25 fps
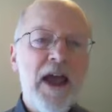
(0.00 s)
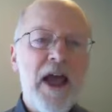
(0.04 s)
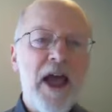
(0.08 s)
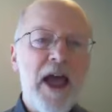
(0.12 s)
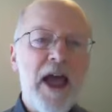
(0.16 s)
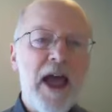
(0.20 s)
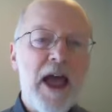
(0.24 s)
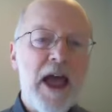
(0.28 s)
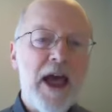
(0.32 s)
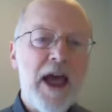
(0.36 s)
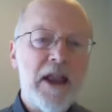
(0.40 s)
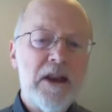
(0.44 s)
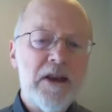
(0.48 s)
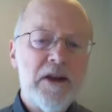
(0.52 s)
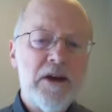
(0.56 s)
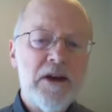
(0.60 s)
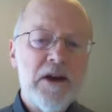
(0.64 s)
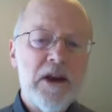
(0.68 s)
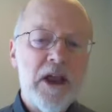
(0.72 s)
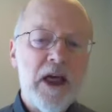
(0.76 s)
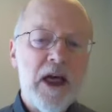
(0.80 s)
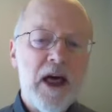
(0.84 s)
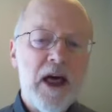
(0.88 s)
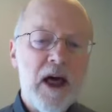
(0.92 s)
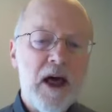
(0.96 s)
And
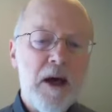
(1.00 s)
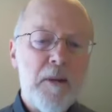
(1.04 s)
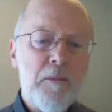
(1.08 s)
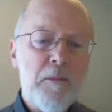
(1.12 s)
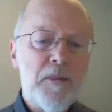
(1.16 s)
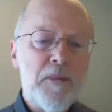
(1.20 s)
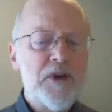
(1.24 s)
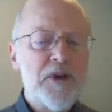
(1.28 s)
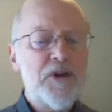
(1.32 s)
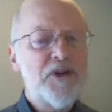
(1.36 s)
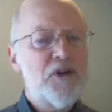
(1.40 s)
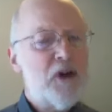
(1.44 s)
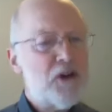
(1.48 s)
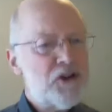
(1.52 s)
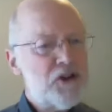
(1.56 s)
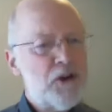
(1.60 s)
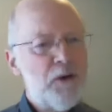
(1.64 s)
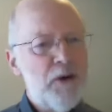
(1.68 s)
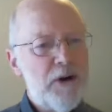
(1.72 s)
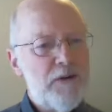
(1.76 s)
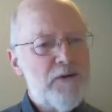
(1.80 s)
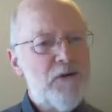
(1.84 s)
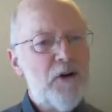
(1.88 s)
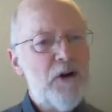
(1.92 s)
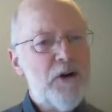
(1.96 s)
but you also
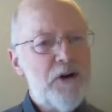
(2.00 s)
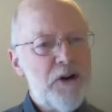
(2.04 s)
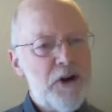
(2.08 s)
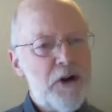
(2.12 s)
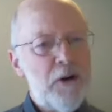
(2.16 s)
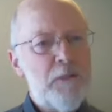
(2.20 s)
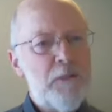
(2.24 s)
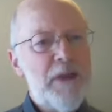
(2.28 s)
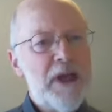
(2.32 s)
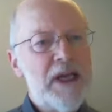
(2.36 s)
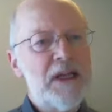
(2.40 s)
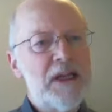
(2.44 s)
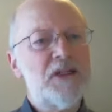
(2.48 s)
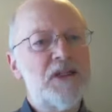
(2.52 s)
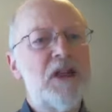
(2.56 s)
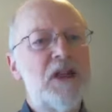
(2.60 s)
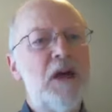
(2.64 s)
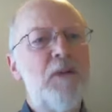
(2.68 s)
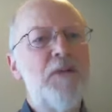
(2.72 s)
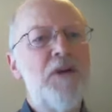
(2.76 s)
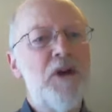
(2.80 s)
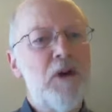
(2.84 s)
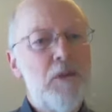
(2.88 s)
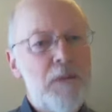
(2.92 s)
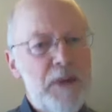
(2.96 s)
referred to your
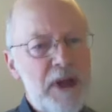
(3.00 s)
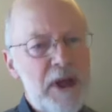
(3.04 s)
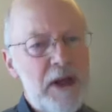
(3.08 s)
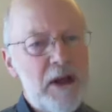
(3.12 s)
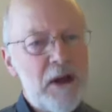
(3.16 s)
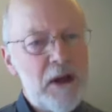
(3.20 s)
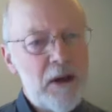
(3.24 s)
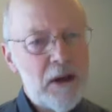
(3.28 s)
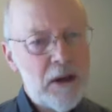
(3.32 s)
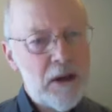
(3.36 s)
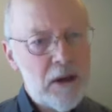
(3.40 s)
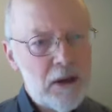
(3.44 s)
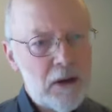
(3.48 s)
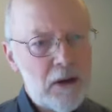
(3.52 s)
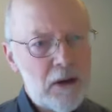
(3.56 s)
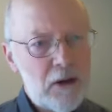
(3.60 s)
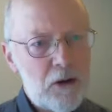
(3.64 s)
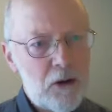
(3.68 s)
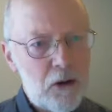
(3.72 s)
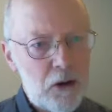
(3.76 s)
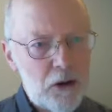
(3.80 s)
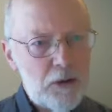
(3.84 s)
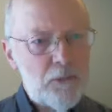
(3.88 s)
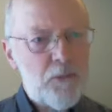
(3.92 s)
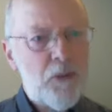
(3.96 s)
BSW being
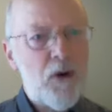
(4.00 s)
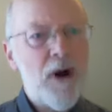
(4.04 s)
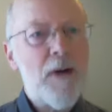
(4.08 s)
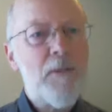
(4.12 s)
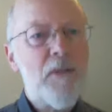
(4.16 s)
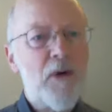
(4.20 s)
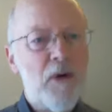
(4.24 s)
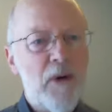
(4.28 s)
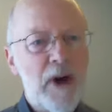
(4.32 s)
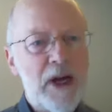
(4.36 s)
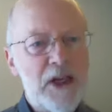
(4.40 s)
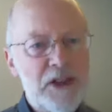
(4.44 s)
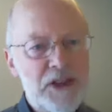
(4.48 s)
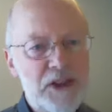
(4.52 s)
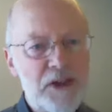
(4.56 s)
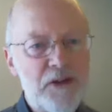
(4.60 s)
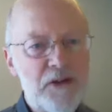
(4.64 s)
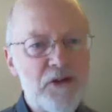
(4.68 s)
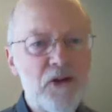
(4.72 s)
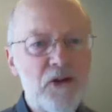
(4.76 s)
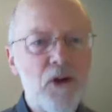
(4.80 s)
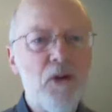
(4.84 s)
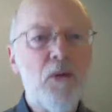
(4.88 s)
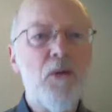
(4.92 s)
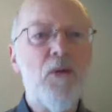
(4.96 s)
good preparation.
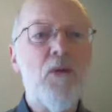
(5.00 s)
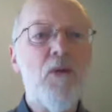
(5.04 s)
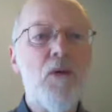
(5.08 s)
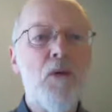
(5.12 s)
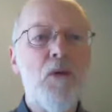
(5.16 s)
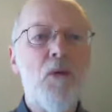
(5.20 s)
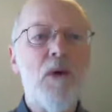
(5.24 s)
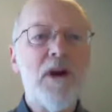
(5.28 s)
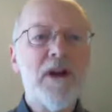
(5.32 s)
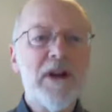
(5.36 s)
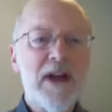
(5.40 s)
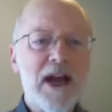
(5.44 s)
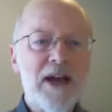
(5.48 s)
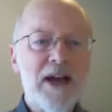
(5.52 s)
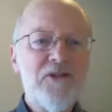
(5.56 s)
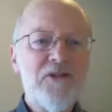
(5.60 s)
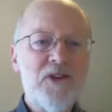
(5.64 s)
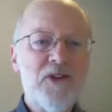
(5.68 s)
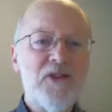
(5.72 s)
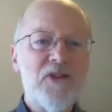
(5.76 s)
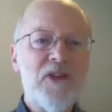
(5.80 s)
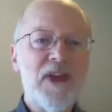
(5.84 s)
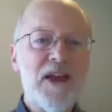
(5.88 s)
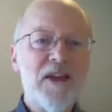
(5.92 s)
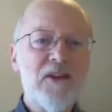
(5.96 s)
So what kinds
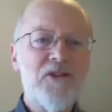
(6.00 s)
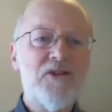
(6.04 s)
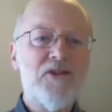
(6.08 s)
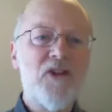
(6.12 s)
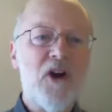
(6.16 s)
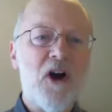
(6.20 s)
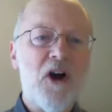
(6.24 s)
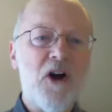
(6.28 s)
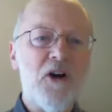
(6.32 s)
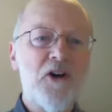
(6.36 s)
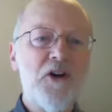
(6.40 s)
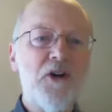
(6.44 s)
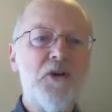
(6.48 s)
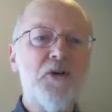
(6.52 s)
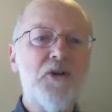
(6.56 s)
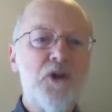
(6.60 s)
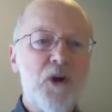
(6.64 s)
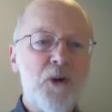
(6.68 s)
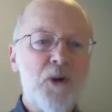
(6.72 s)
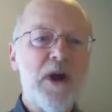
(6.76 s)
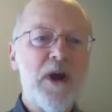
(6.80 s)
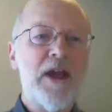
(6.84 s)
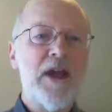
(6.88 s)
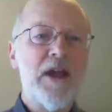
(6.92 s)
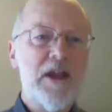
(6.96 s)
of things are you
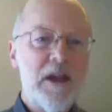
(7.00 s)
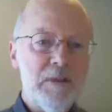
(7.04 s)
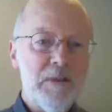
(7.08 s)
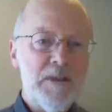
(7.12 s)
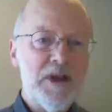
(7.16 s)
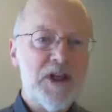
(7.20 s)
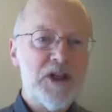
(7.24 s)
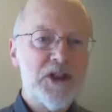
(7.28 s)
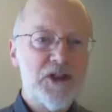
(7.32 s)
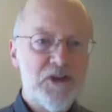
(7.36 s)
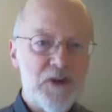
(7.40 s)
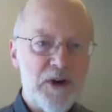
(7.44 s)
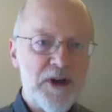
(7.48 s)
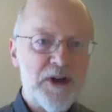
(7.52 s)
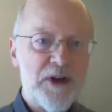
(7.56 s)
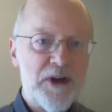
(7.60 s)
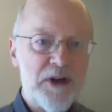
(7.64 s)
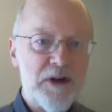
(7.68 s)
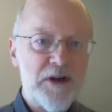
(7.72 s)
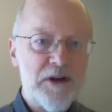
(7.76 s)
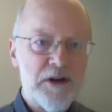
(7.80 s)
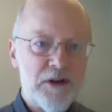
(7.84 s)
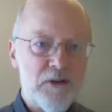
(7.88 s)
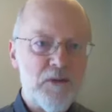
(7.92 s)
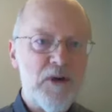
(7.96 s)
doing in a ministry
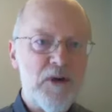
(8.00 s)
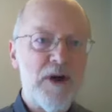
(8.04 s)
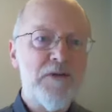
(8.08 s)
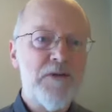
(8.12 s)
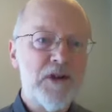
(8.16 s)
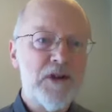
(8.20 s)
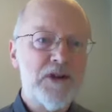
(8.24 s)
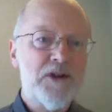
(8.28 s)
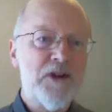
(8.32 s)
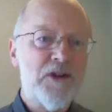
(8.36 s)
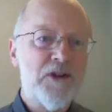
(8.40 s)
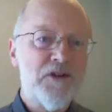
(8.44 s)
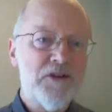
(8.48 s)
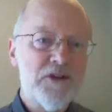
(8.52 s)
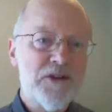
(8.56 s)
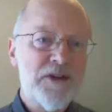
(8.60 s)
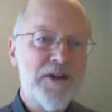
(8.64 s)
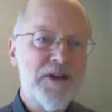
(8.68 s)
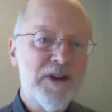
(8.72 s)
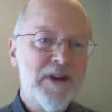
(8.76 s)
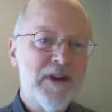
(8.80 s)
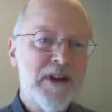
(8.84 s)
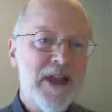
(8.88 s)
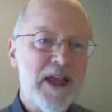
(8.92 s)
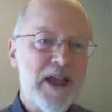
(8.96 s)
to refugees,
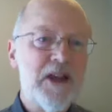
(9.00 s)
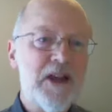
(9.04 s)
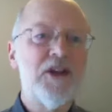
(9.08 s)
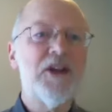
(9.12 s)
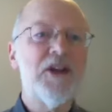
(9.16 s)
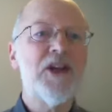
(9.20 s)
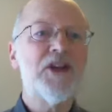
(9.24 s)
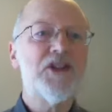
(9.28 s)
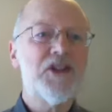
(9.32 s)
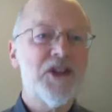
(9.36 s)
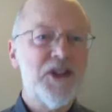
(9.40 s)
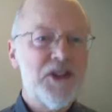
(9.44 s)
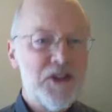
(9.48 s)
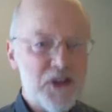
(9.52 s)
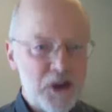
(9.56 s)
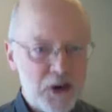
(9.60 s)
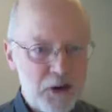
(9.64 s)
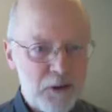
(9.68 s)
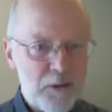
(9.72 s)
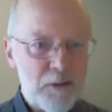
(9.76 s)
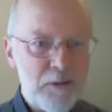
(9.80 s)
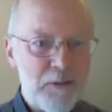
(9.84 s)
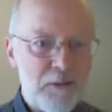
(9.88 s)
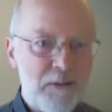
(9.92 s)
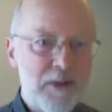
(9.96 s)
in addition
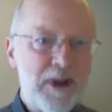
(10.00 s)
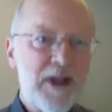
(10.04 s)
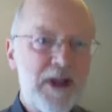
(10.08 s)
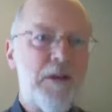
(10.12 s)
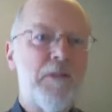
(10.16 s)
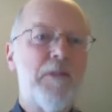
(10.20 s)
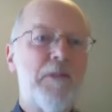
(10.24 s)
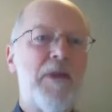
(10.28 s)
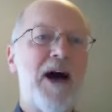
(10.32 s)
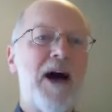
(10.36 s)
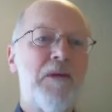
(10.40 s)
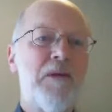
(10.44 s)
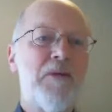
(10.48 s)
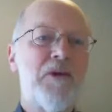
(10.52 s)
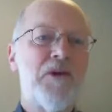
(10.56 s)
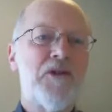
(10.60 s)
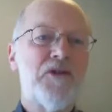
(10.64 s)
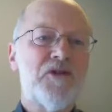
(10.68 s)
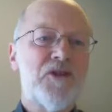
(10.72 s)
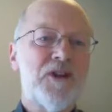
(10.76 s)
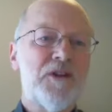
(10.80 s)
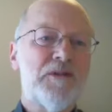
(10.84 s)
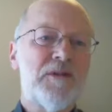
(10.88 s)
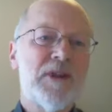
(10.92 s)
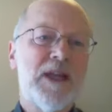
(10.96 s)
to
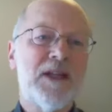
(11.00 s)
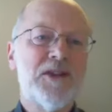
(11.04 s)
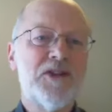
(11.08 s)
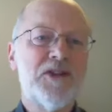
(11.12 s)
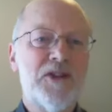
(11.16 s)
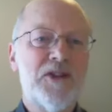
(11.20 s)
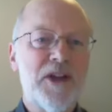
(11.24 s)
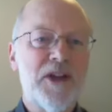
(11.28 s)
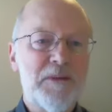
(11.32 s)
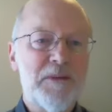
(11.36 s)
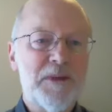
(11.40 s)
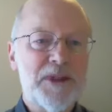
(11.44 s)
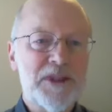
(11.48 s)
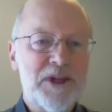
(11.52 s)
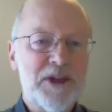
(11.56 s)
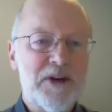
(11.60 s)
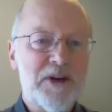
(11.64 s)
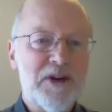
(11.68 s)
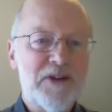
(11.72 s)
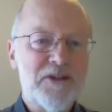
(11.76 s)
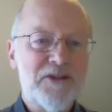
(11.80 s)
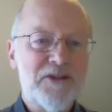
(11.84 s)
Bibles and study materials?